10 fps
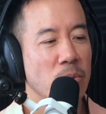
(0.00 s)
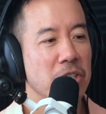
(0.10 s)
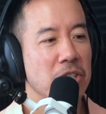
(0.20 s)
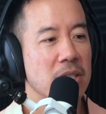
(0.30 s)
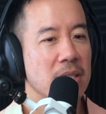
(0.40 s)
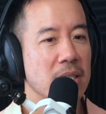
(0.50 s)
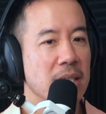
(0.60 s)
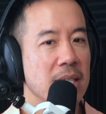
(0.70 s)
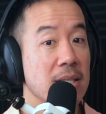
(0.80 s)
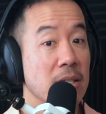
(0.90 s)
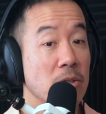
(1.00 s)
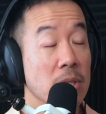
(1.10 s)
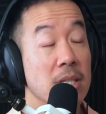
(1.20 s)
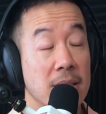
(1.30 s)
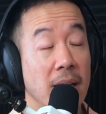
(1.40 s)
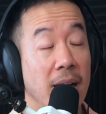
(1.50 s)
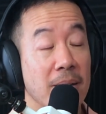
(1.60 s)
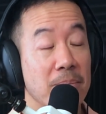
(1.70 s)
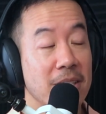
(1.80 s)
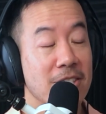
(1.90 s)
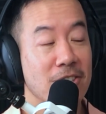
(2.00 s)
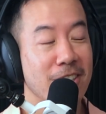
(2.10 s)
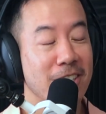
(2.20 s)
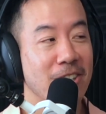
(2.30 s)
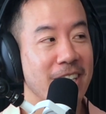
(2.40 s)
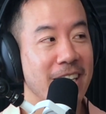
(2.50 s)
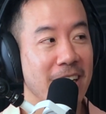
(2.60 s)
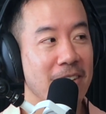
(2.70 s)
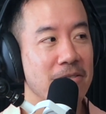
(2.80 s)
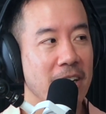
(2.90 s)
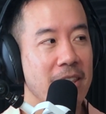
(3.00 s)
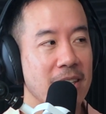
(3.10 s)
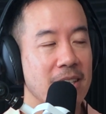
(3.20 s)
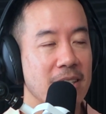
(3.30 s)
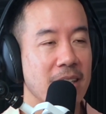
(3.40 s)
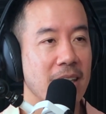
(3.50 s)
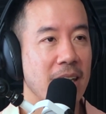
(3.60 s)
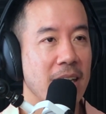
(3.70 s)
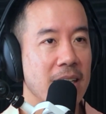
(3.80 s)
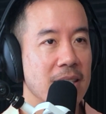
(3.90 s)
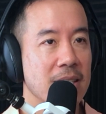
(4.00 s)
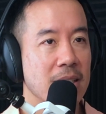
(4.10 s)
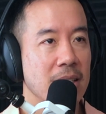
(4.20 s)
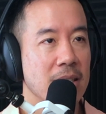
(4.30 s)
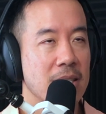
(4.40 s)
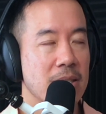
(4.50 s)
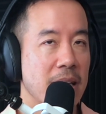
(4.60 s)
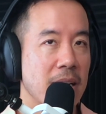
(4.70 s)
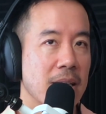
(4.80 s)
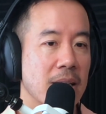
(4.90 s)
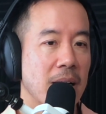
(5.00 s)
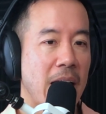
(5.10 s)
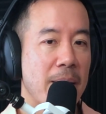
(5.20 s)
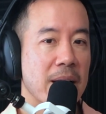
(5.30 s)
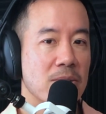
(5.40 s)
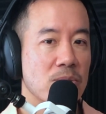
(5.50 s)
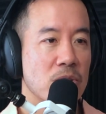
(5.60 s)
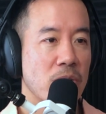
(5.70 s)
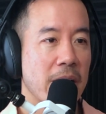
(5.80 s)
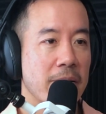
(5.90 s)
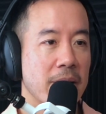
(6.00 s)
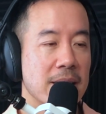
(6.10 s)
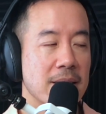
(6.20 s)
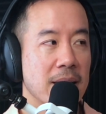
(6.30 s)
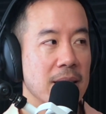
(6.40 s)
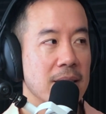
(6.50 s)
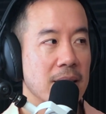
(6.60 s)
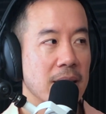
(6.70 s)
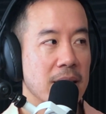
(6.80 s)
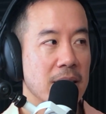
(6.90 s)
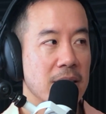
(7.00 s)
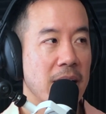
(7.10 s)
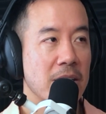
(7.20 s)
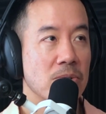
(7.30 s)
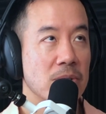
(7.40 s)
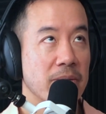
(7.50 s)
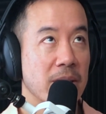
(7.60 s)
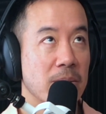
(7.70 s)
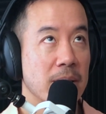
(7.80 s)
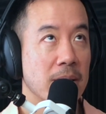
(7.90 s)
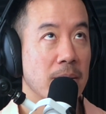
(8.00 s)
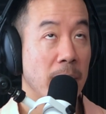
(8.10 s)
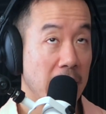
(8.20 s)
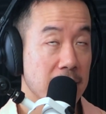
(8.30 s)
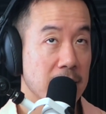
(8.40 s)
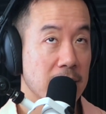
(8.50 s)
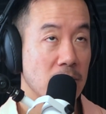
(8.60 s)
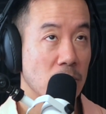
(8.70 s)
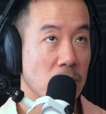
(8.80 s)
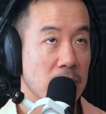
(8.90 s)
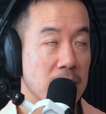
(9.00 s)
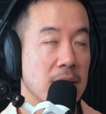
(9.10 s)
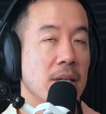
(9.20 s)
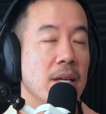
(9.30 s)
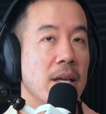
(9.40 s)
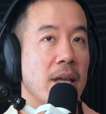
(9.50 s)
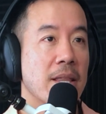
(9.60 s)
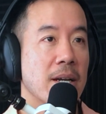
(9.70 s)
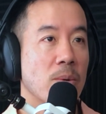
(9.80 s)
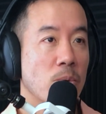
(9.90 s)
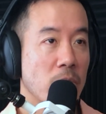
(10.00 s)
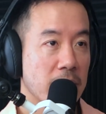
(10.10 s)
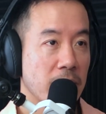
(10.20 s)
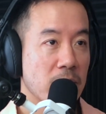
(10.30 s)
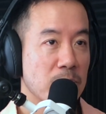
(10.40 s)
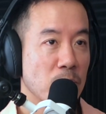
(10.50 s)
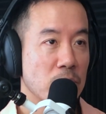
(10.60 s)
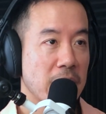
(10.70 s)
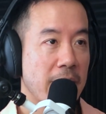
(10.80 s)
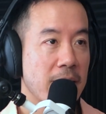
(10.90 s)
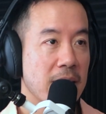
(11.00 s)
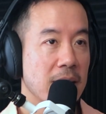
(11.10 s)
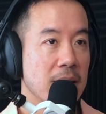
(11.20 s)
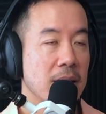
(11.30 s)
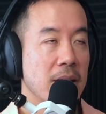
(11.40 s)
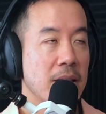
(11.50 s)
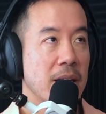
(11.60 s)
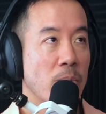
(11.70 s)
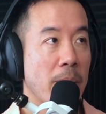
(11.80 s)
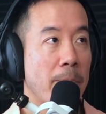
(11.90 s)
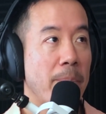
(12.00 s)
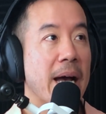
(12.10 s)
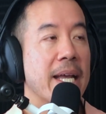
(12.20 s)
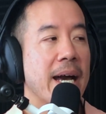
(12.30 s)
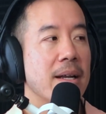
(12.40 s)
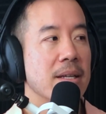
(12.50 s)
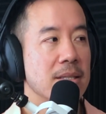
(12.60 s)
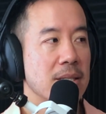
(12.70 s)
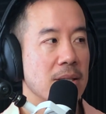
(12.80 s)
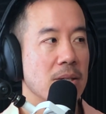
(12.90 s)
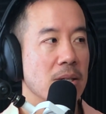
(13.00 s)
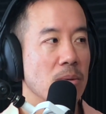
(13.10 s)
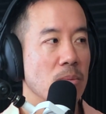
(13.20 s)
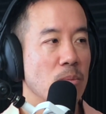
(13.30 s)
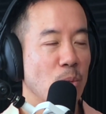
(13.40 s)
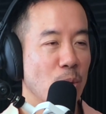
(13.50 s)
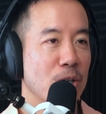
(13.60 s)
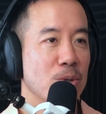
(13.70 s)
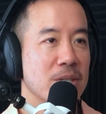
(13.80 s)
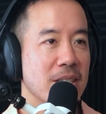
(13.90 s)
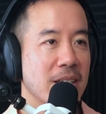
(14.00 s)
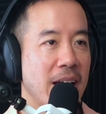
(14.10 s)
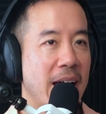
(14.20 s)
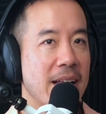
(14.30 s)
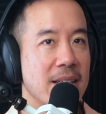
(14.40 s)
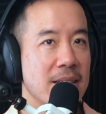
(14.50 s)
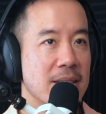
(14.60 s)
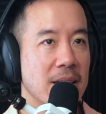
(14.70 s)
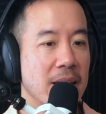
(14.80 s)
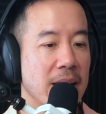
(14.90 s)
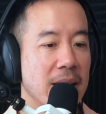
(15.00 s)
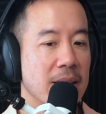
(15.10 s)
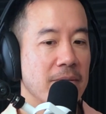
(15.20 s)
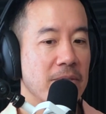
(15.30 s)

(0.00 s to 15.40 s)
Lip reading: which is a good start, but it's certainly not enough, I think. And so then I came back to Australia and I studied an international development master's course. And then I worked for a small charity. Then I went back out into the world as a